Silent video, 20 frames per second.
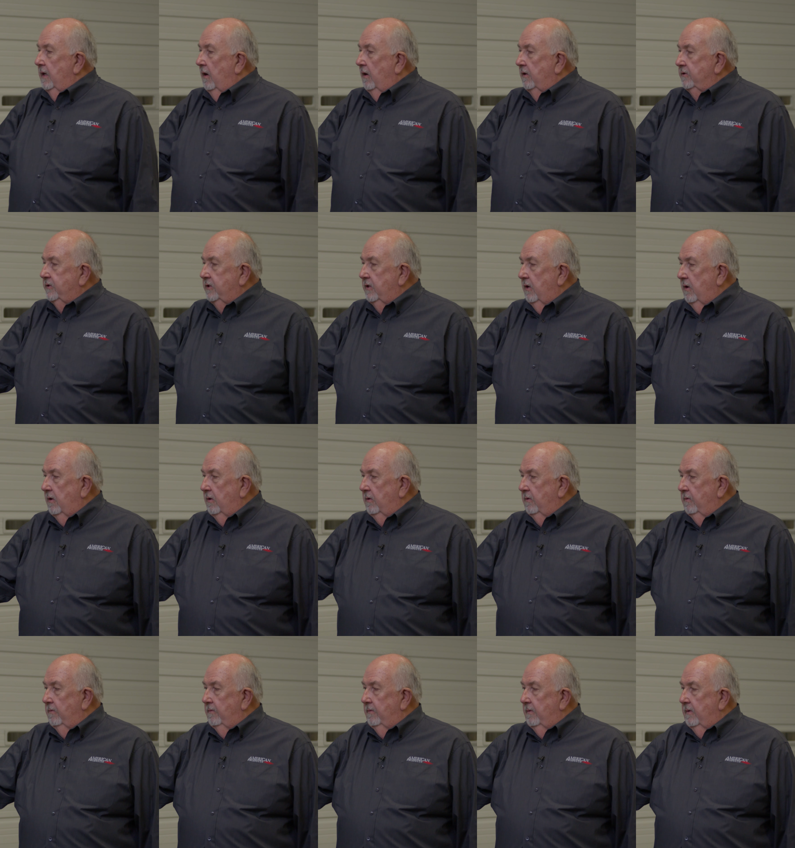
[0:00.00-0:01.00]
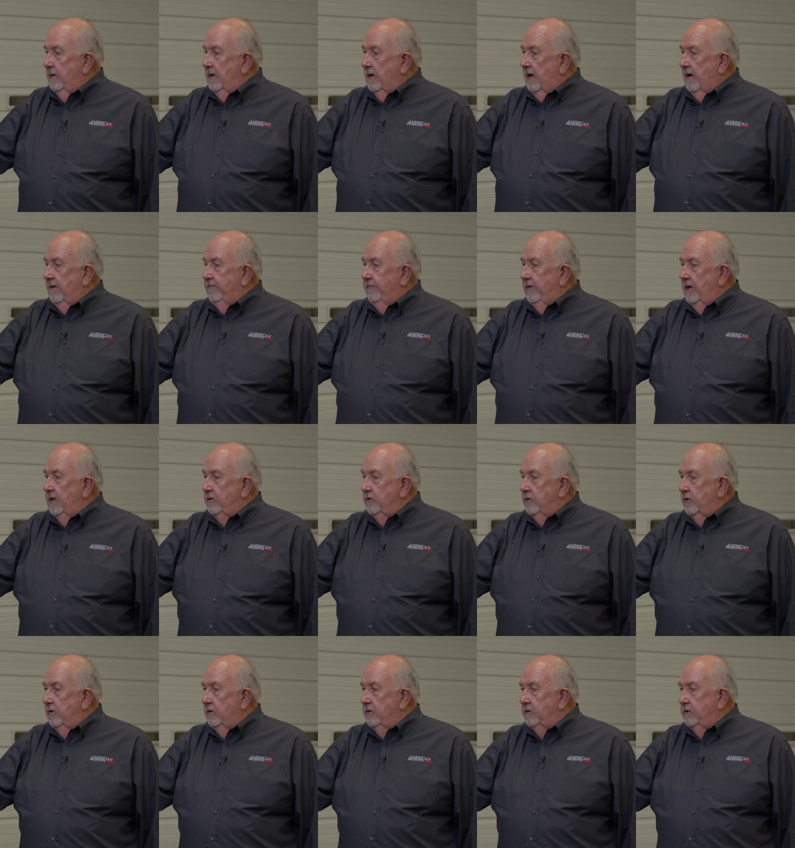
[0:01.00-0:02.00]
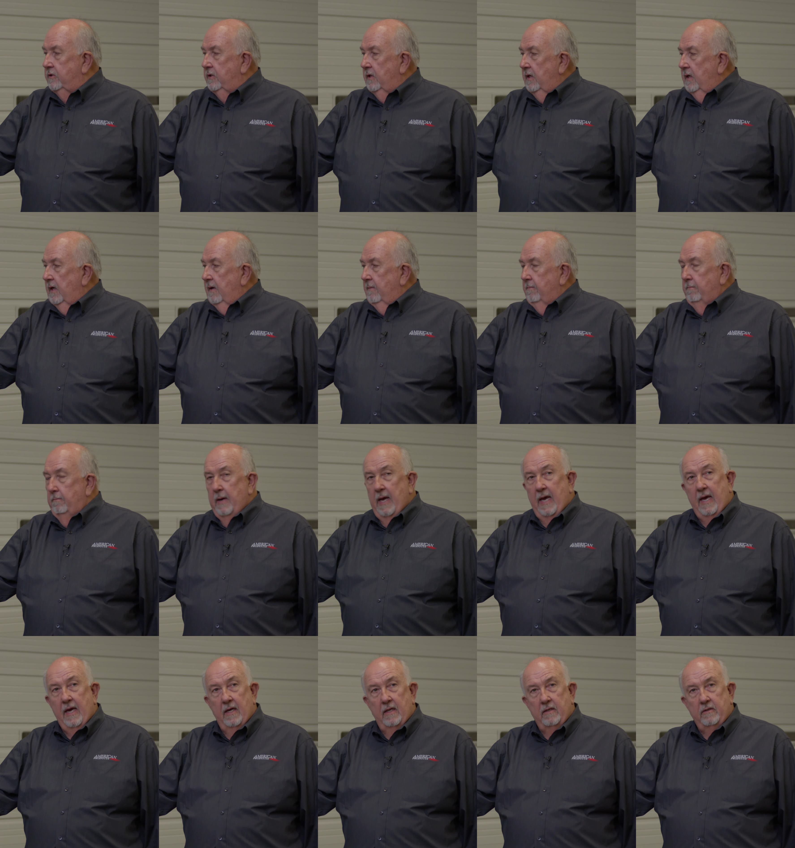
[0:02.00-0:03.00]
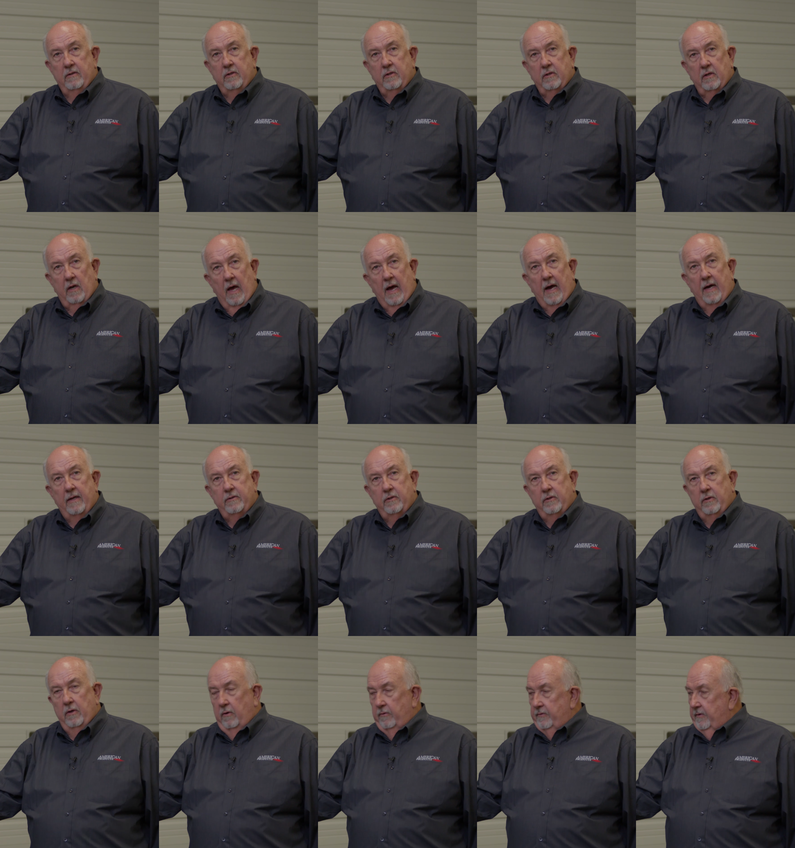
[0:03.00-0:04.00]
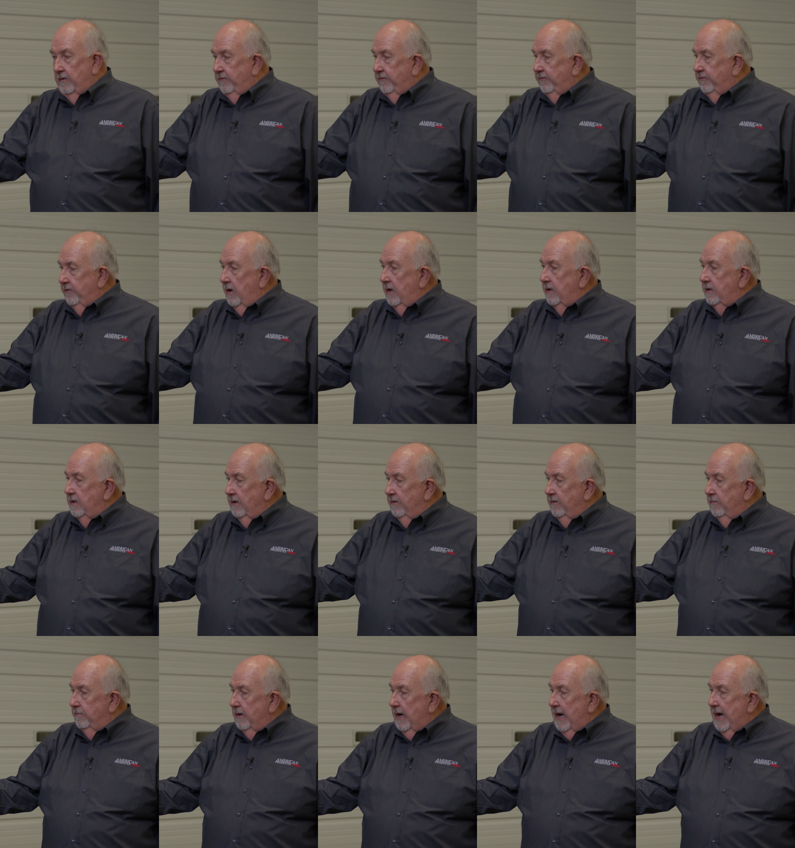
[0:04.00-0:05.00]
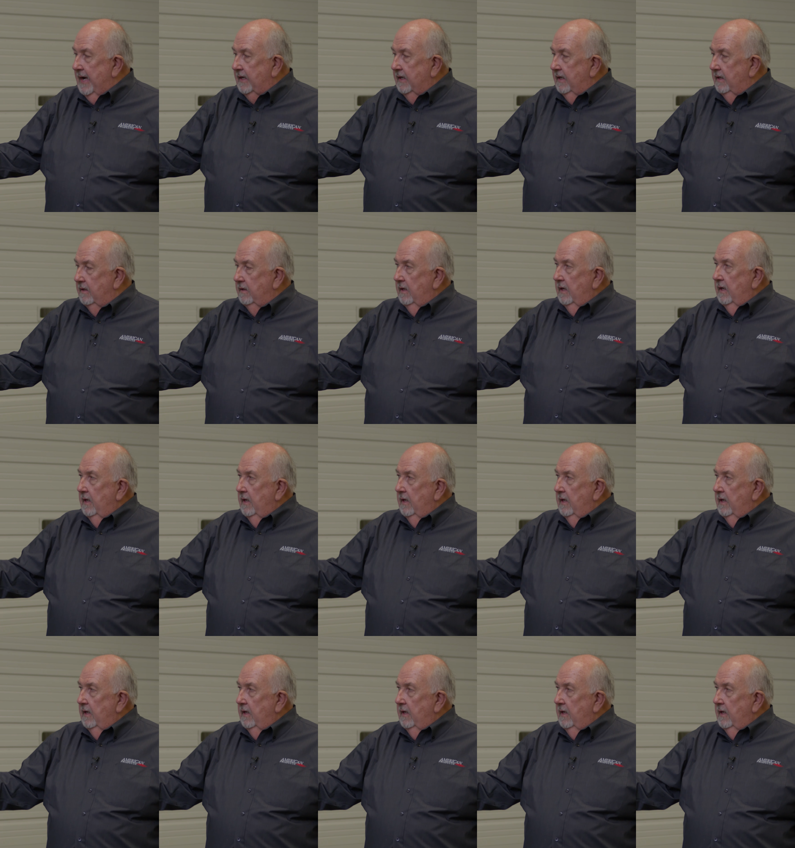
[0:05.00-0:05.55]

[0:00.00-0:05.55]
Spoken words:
also features band slots on the front of the bracket